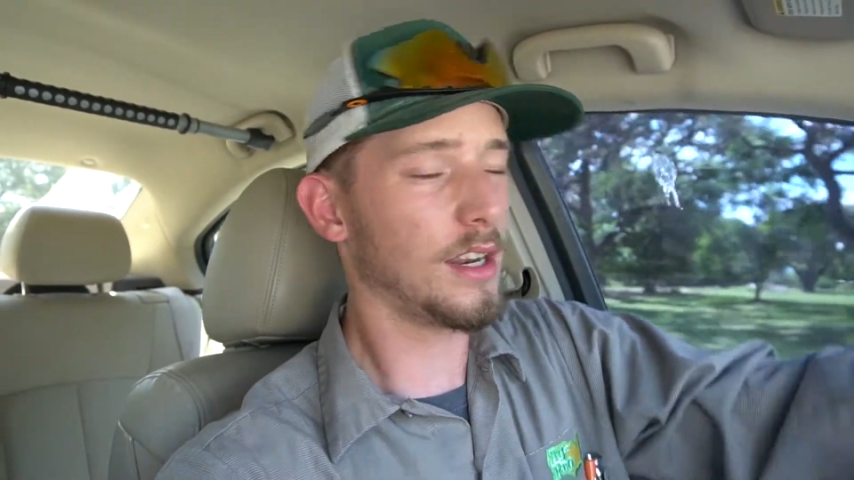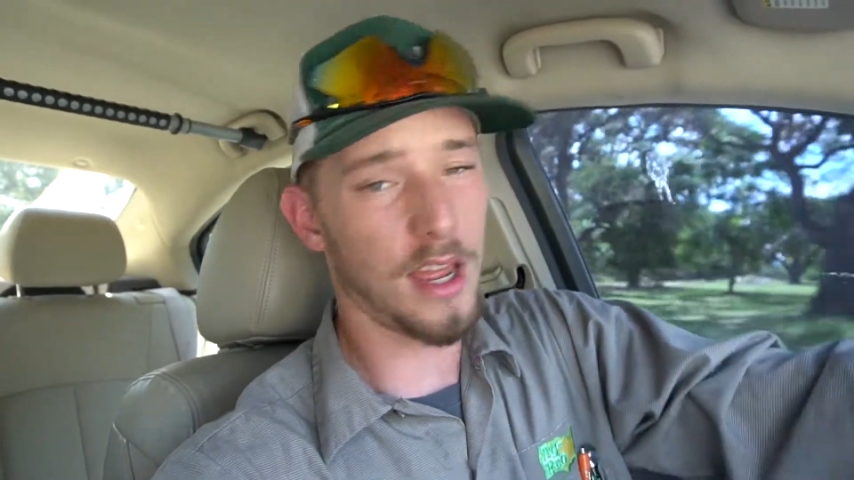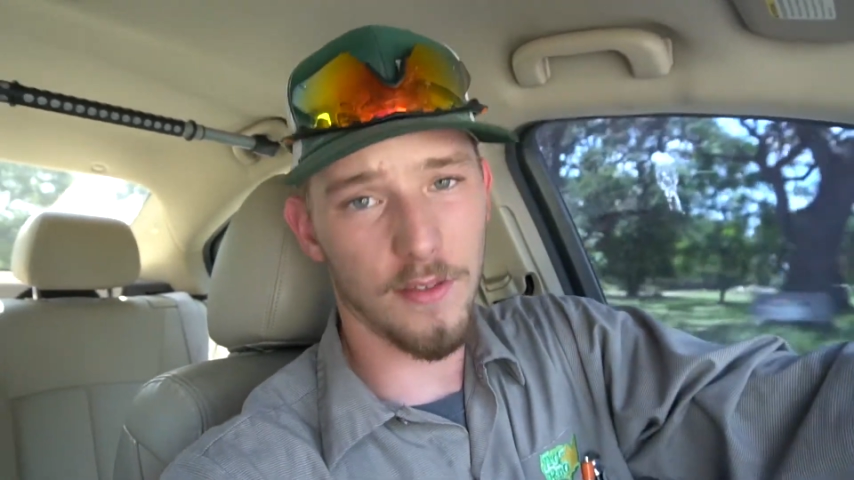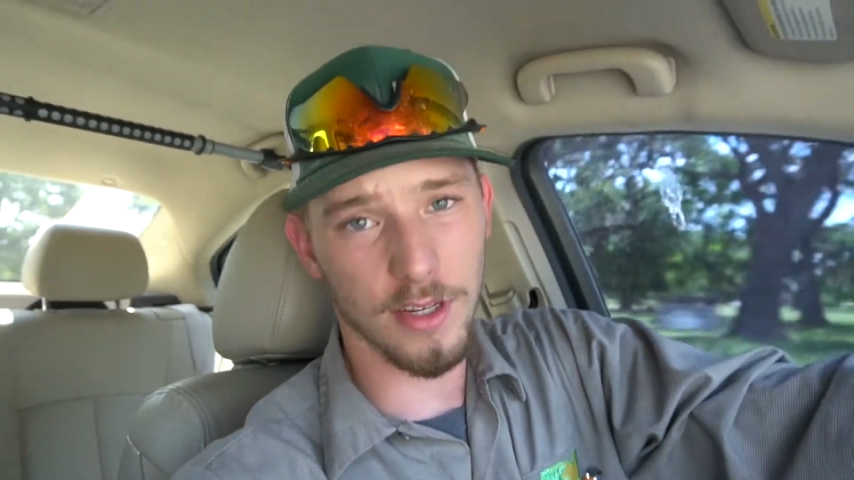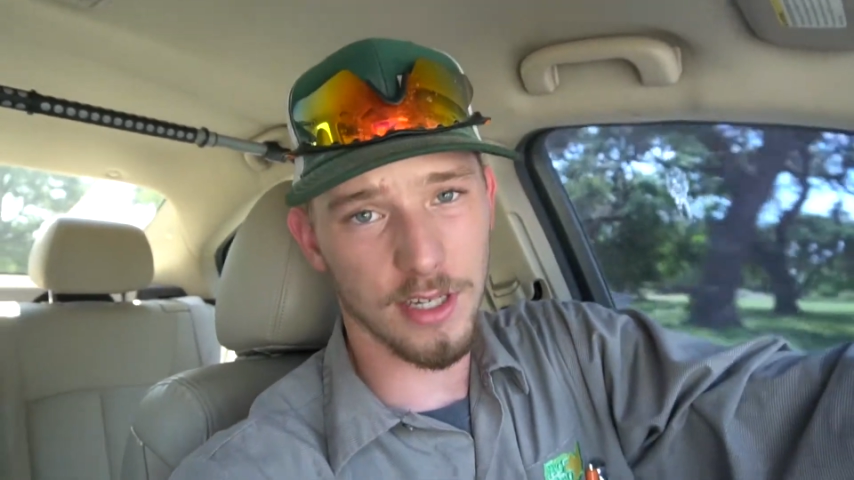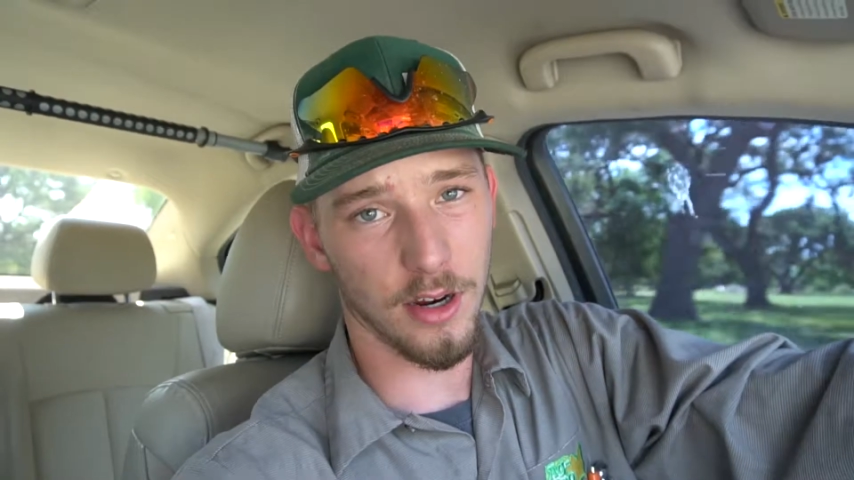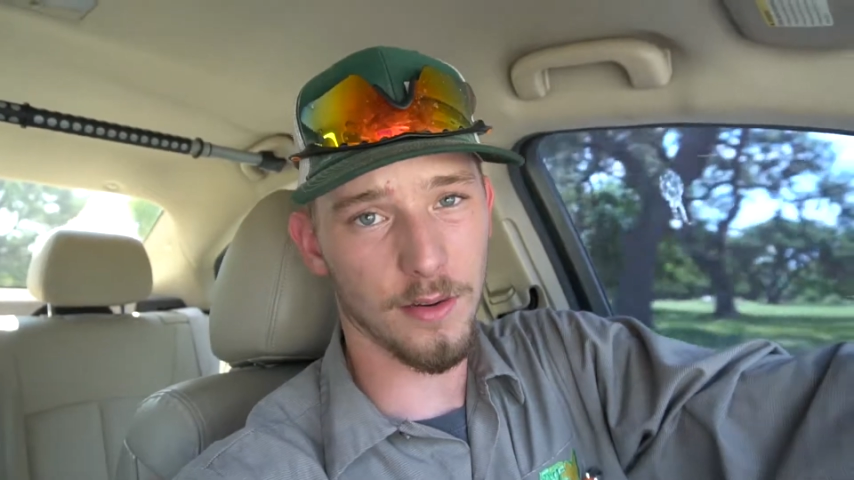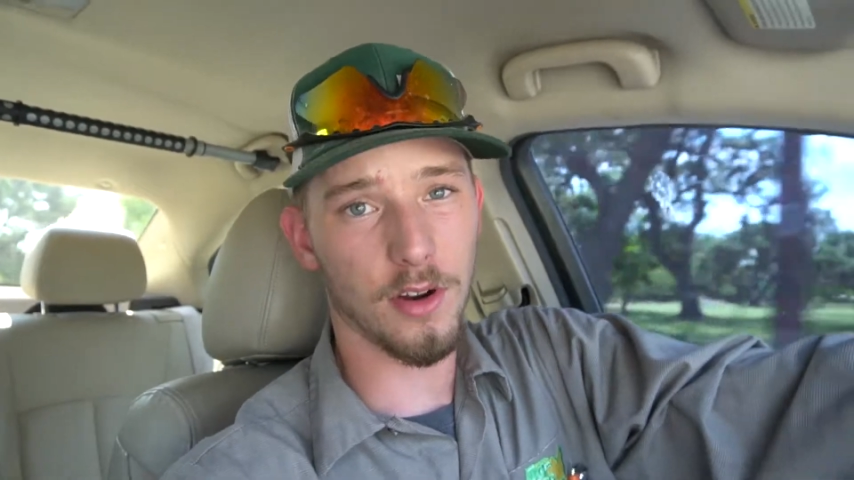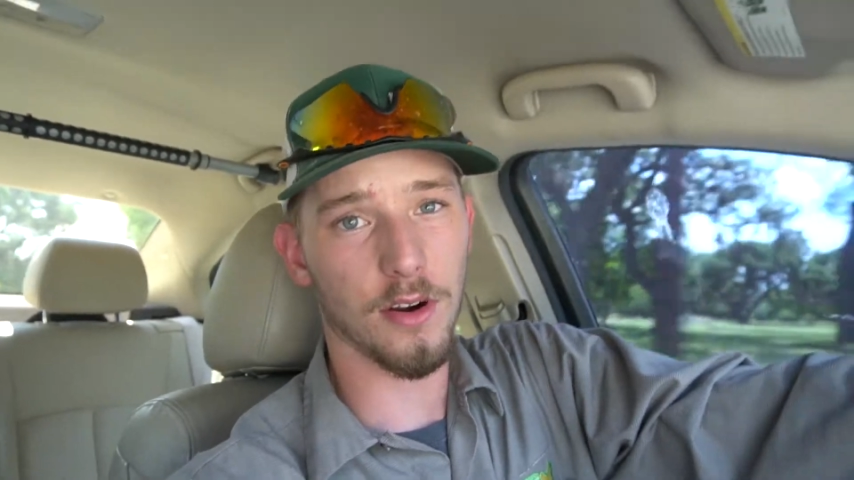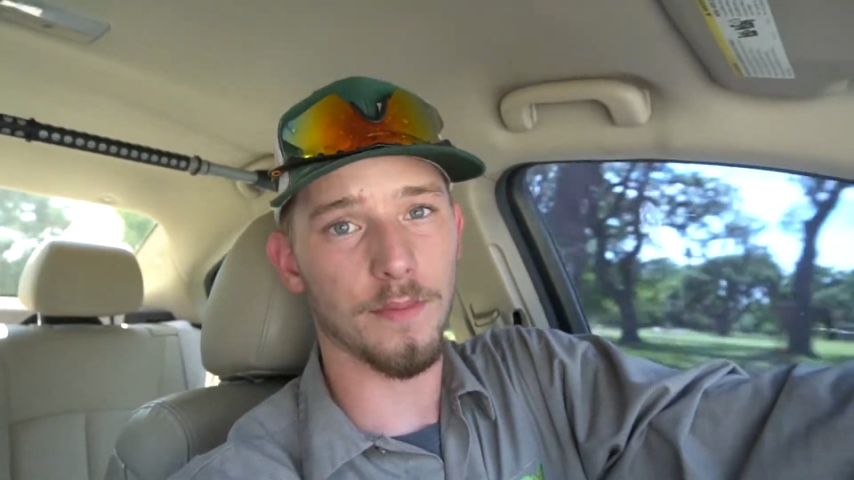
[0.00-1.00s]
I have the
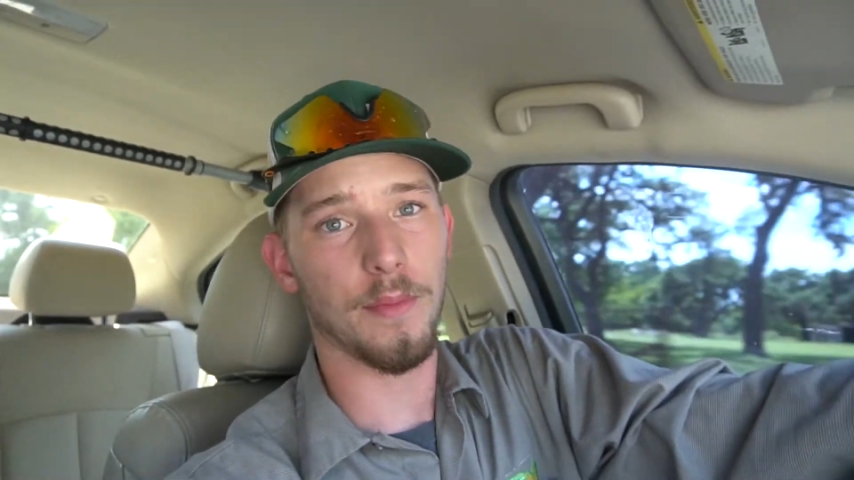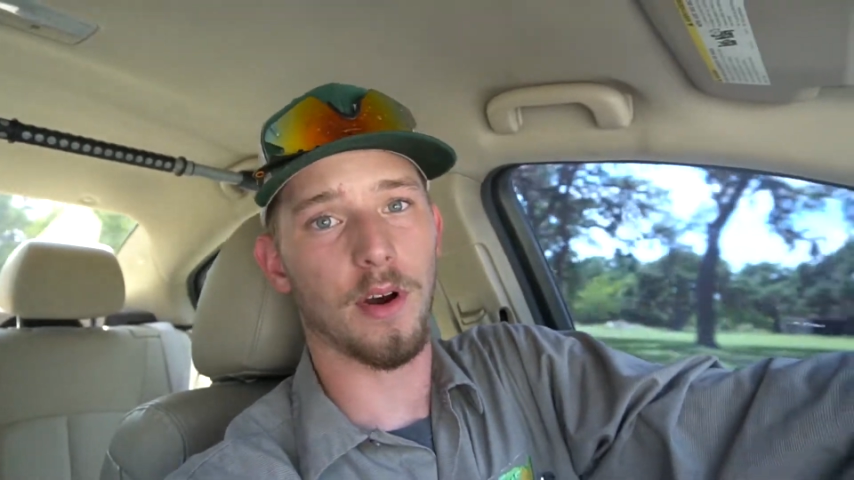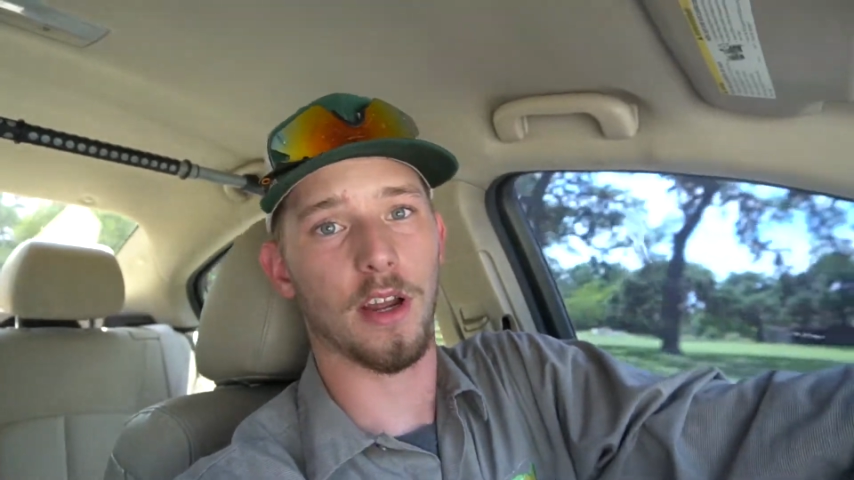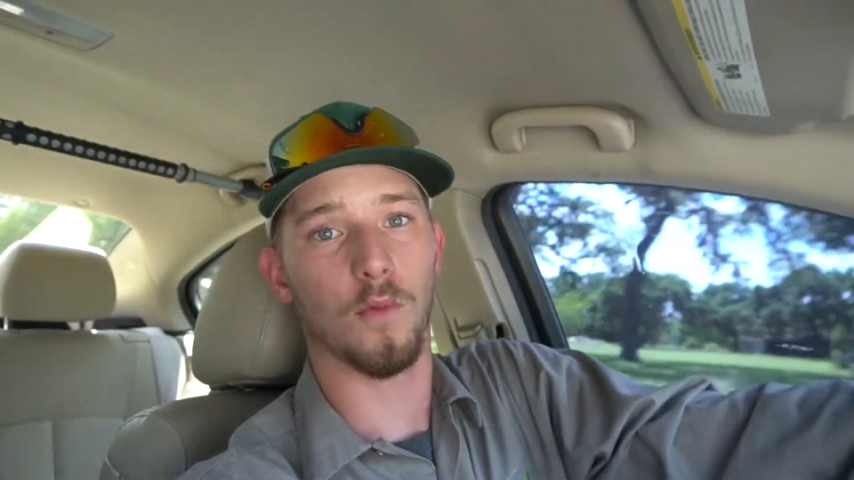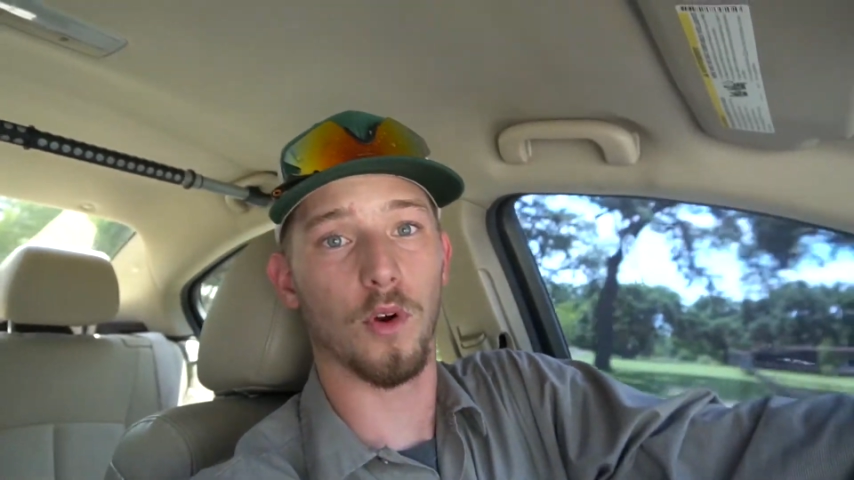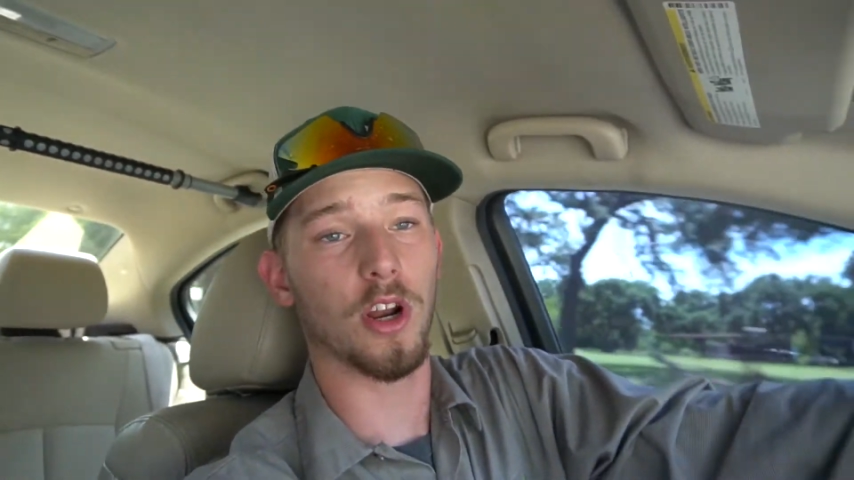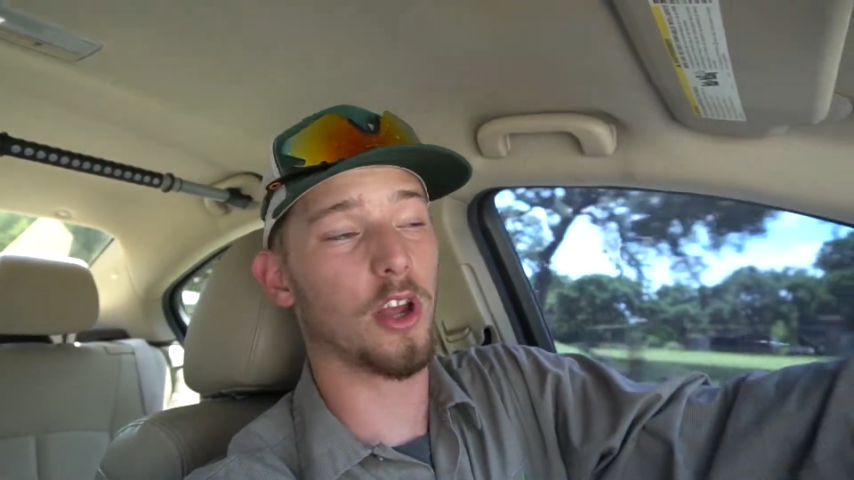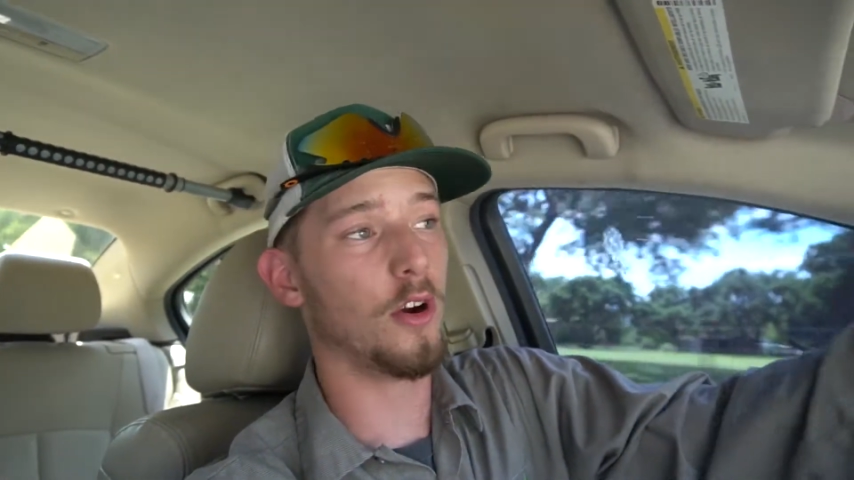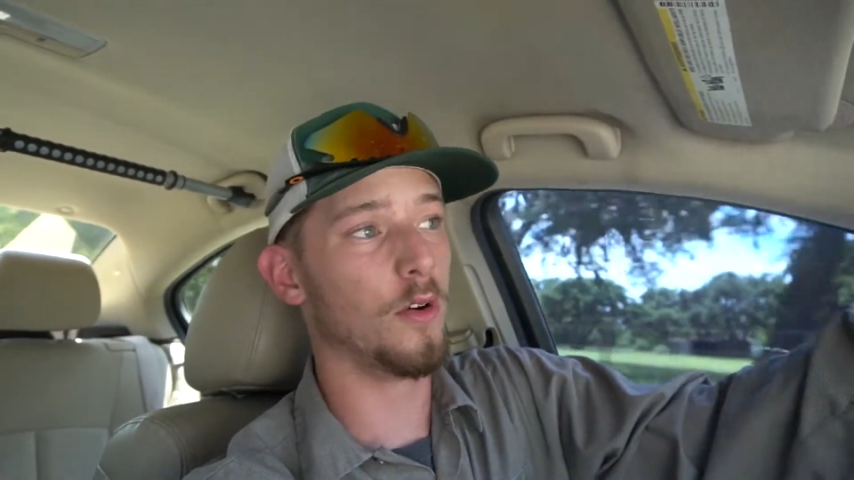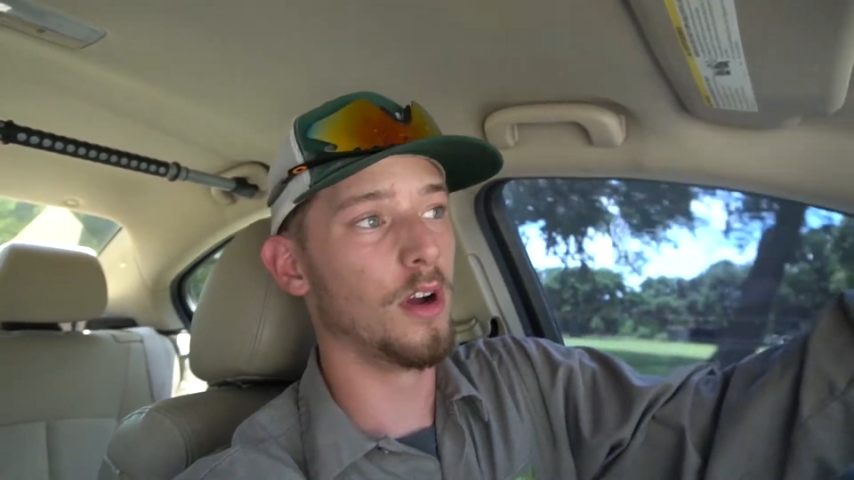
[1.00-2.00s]
SD card in my pocket. We're gonna
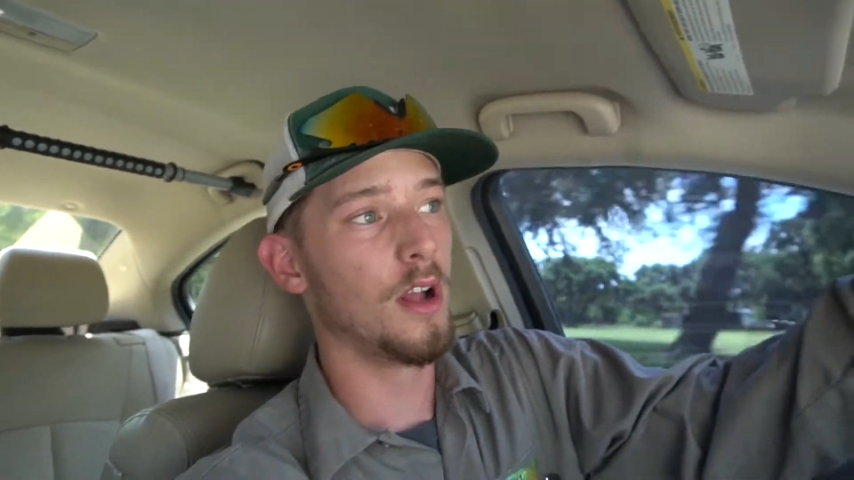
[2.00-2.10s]
go